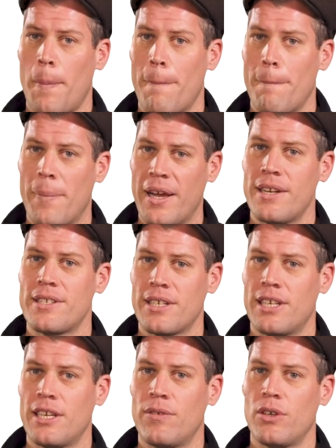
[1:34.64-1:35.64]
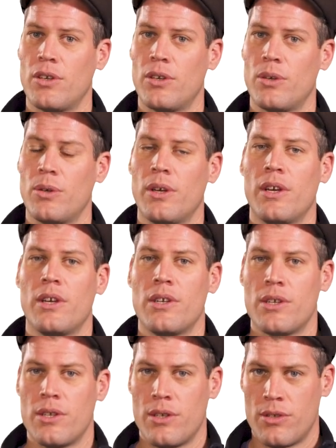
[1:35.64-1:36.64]
might give you
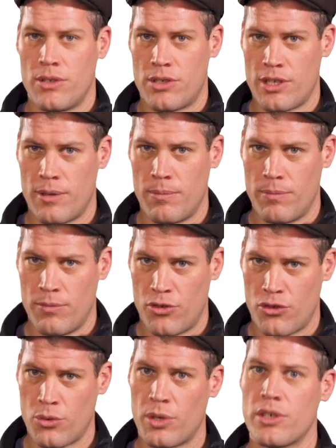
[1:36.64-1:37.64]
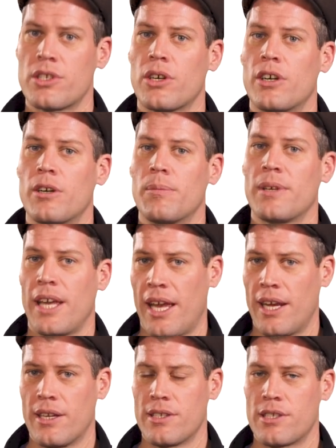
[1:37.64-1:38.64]
some short-term
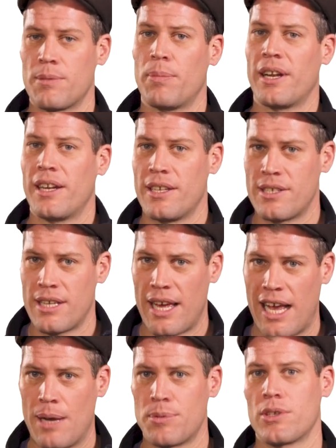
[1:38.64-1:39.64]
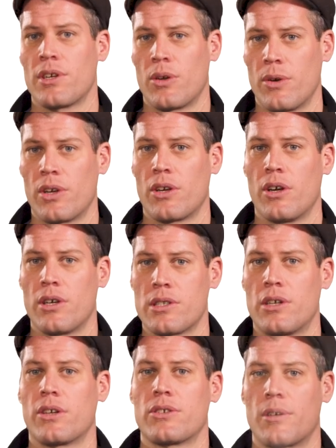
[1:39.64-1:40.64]
gains, but it is absolutely going to cause
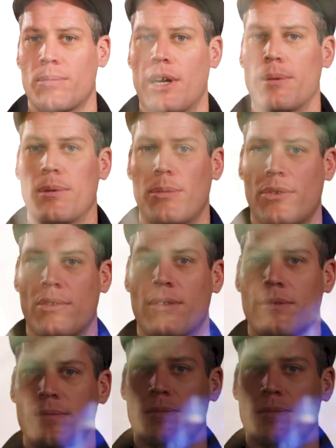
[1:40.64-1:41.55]
long-term problems.